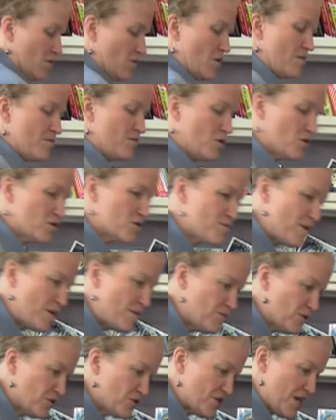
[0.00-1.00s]
What most
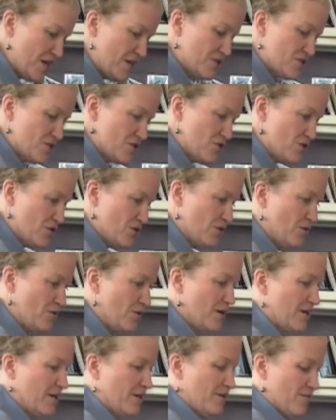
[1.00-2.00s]
people tend to do
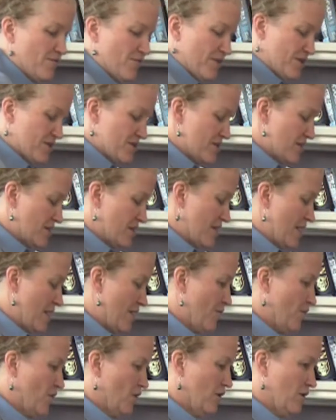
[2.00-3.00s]
is that
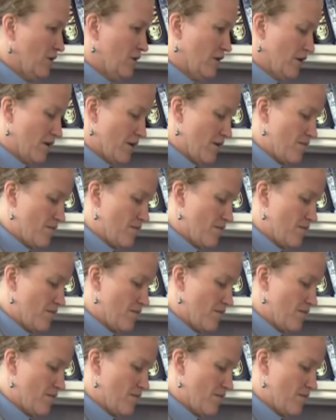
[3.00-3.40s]
they will